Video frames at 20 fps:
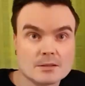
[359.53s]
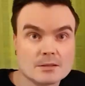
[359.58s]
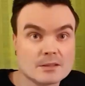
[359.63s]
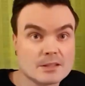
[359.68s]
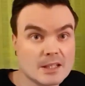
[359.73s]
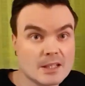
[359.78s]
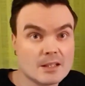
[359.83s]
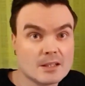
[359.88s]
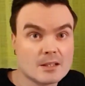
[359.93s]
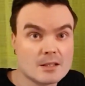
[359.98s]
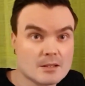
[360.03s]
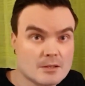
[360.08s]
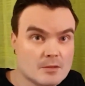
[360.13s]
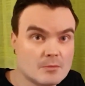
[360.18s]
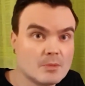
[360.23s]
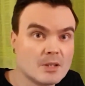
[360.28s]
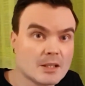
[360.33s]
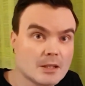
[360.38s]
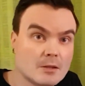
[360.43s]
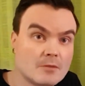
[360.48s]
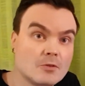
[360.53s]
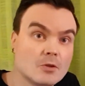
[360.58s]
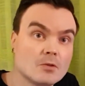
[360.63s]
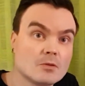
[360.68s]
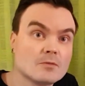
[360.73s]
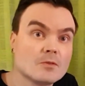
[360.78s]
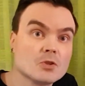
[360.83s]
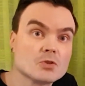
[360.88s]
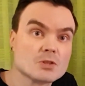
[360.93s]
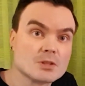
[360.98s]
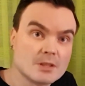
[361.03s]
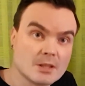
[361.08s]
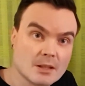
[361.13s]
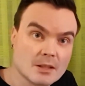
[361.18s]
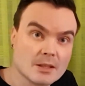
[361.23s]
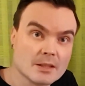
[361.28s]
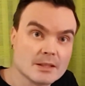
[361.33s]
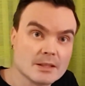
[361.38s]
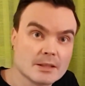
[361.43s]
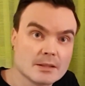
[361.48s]
Yeah, the microphone was
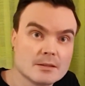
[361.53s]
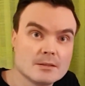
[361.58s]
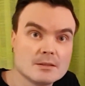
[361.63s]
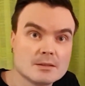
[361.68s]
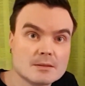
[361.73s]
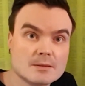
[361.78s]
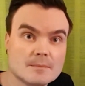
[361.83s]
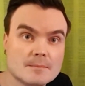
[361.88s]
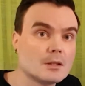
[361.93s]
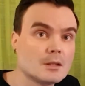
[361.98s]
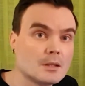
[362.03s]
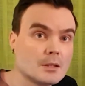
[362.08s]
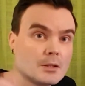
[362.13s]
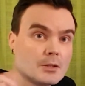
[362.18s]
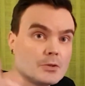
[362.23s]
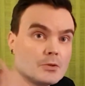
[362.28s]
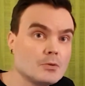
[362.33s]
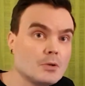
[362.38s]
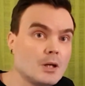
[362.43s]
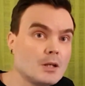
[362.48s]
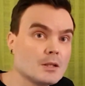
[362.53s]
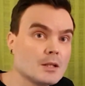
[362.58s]
dying. You are